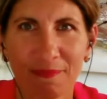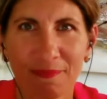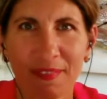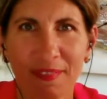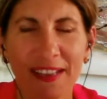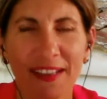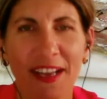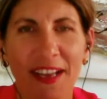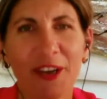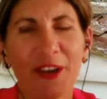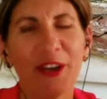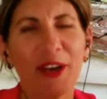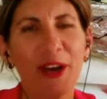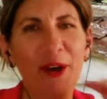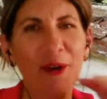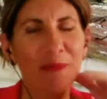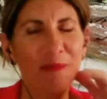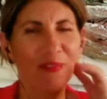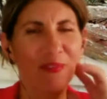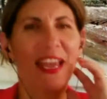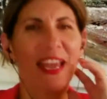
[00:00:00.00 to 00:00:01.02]
There you go.
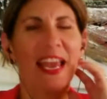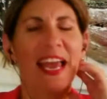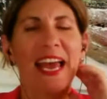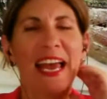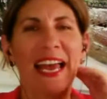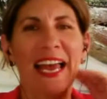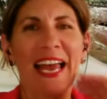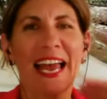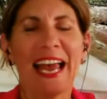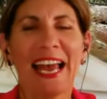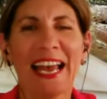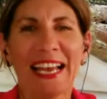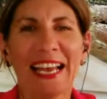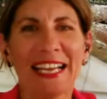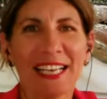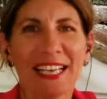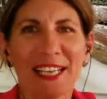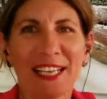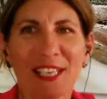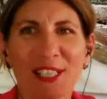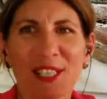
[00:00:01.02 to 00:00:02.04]

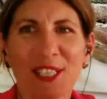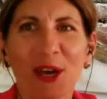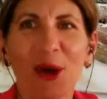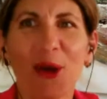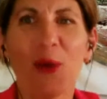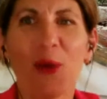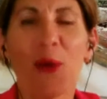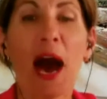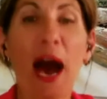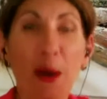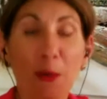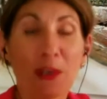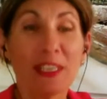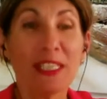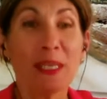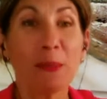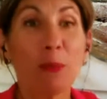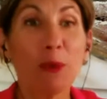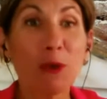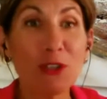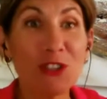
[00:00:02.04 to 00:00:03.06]
So I was
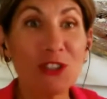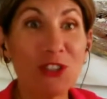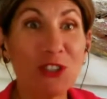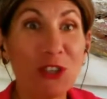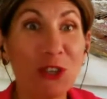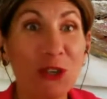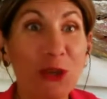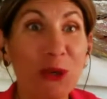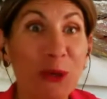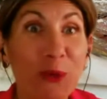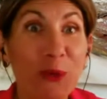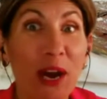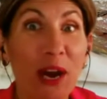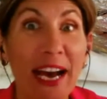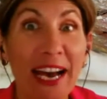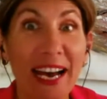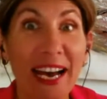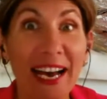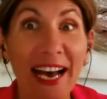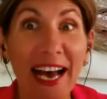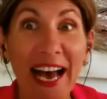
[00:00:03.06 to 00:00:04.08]
supposed to
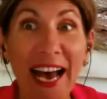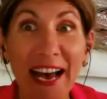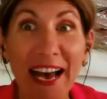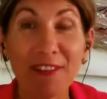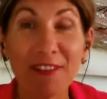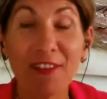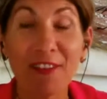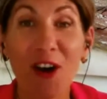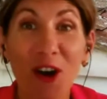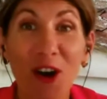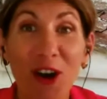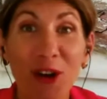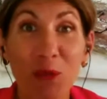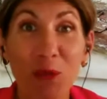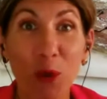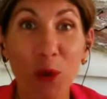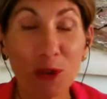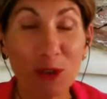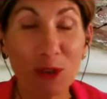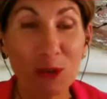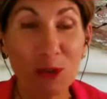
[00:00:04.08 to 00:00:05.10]
have on
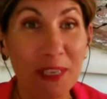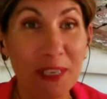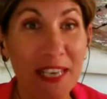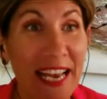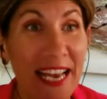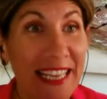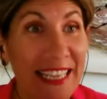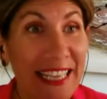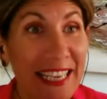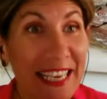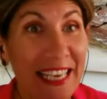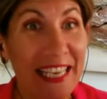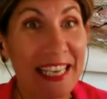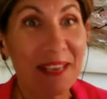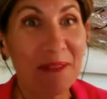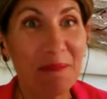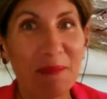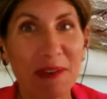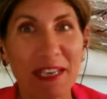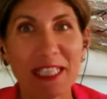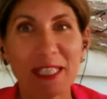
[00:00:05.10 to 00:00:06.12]
Rose Spinelli,
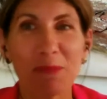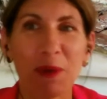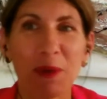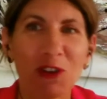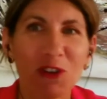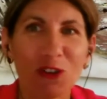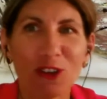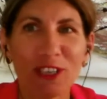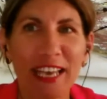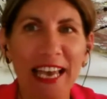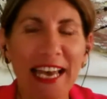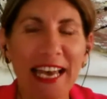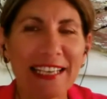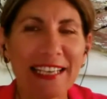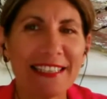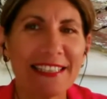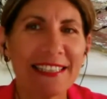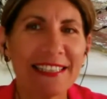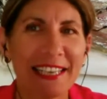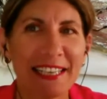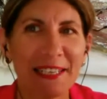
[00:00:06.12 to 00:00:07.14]
my special
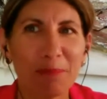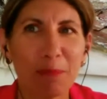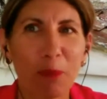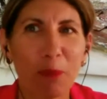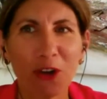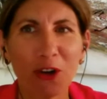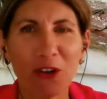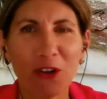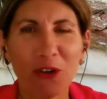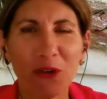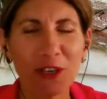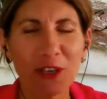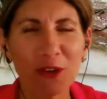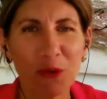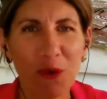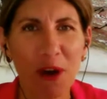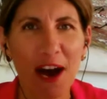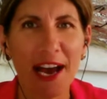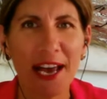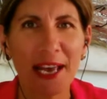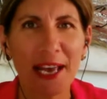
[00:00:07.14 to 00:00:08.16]
guest and partner in
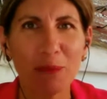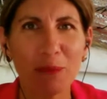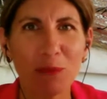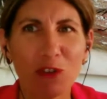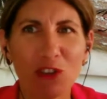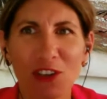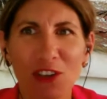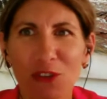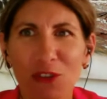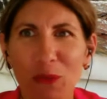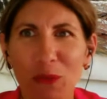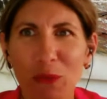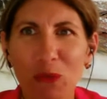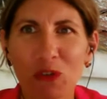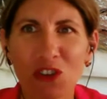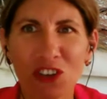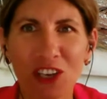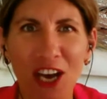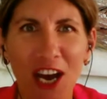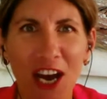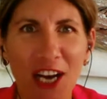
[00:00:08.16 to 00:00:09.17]
crime. She's from
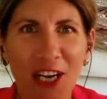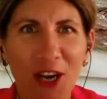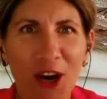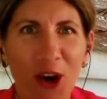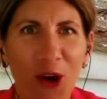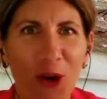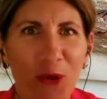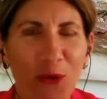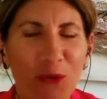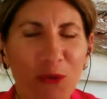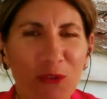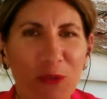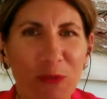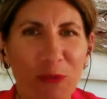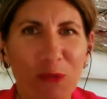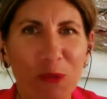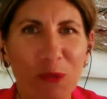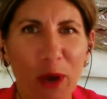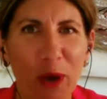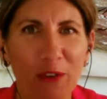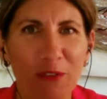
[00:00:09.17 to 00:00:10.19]
Chicago, from
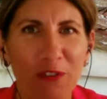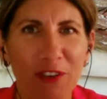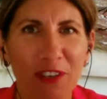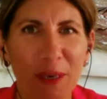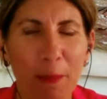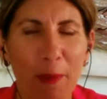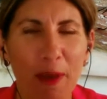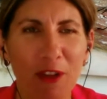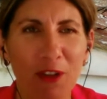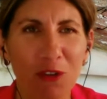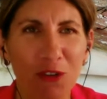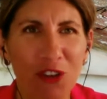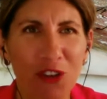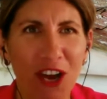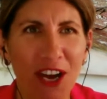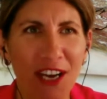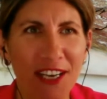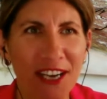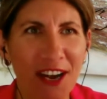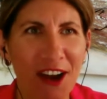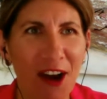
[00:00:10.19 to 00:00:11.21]

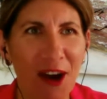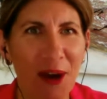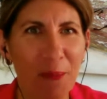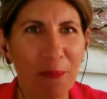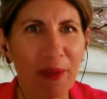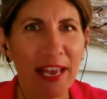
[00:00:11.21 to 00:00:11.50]
crowdfundamentals.com.